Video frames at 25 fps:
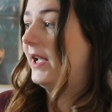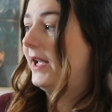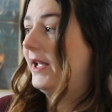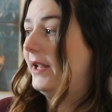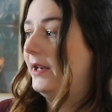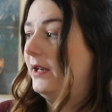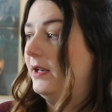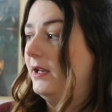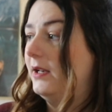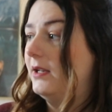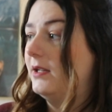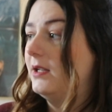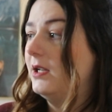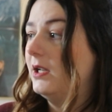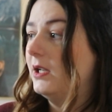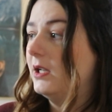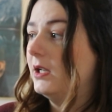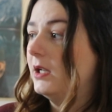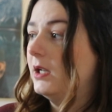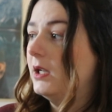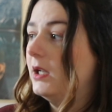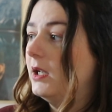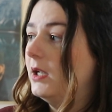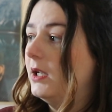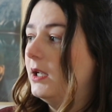and
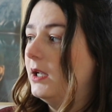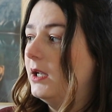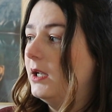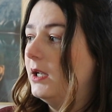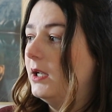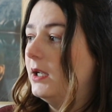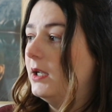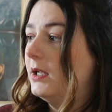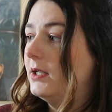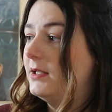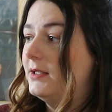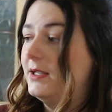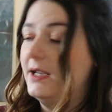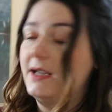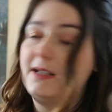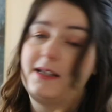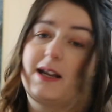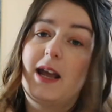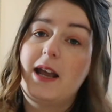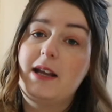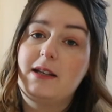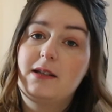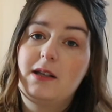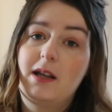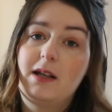6
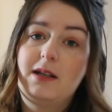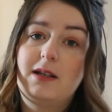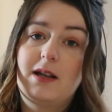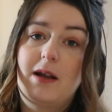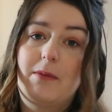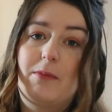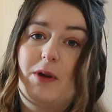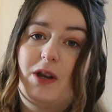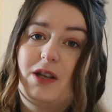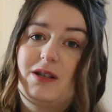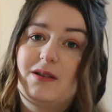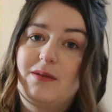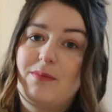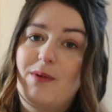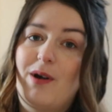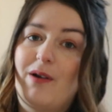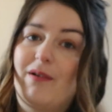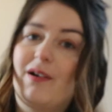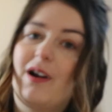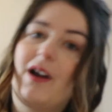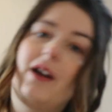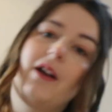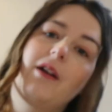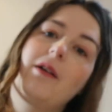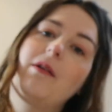days, 39 weeks
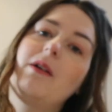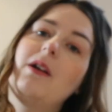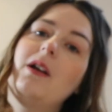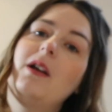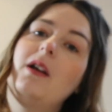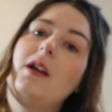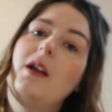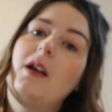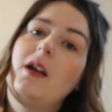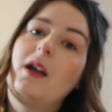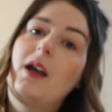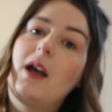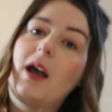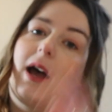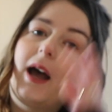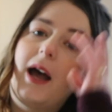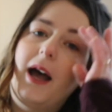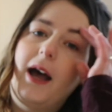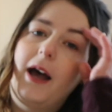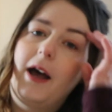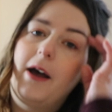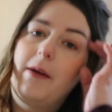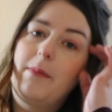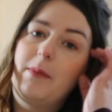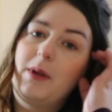tomorrow.
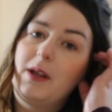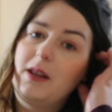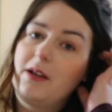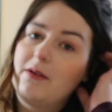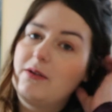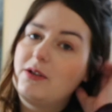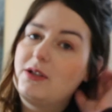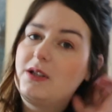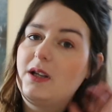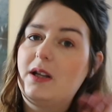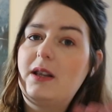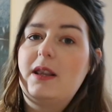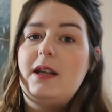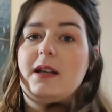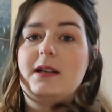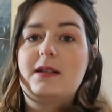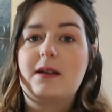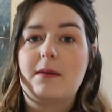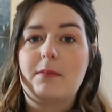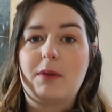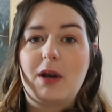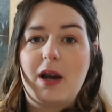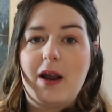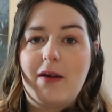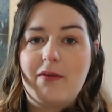And there's still things
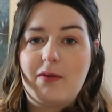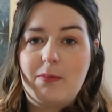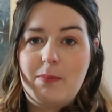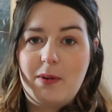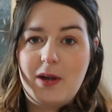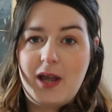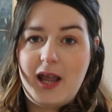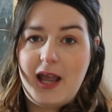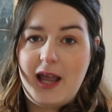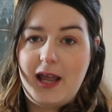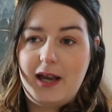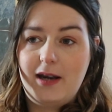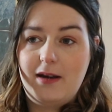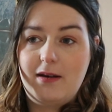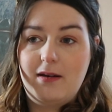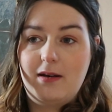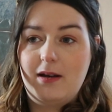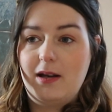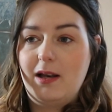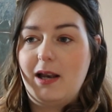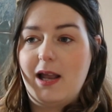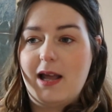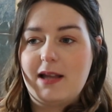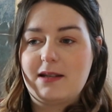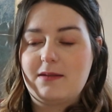that I'm going to have to put in
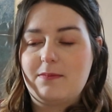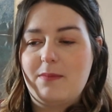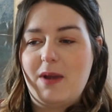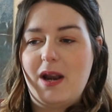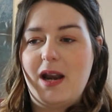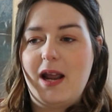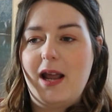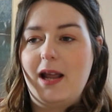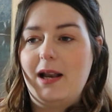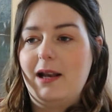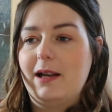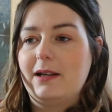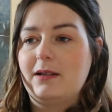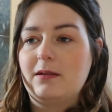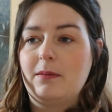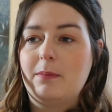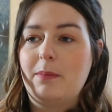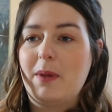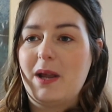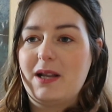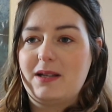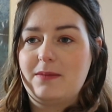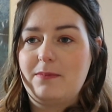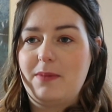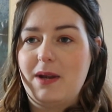last minute, little
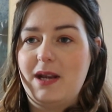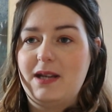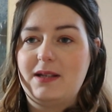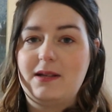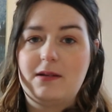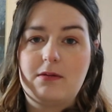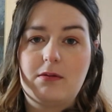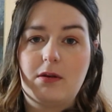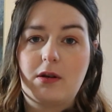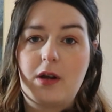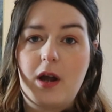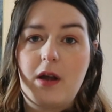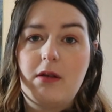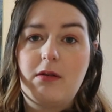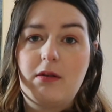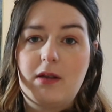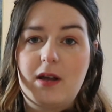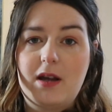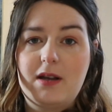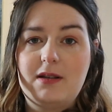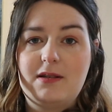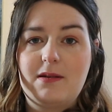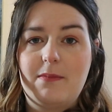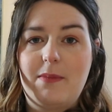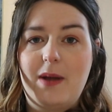bits and pieces. So I'll go through
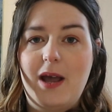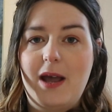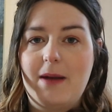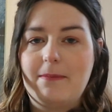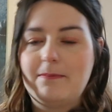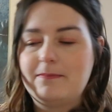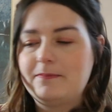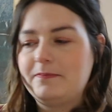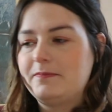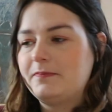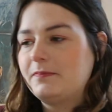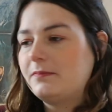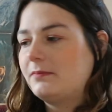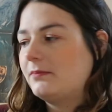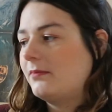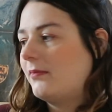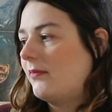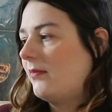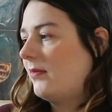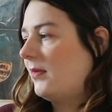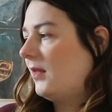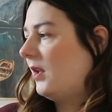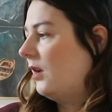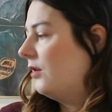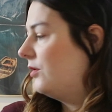those in a
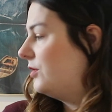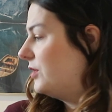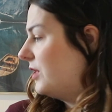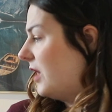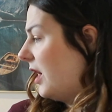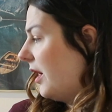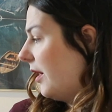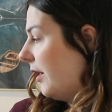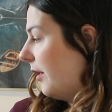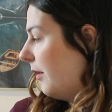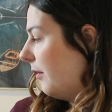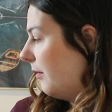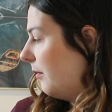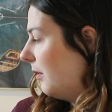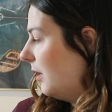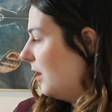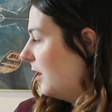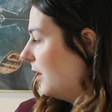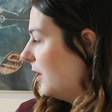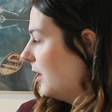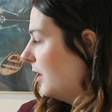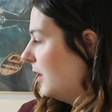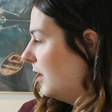bit. So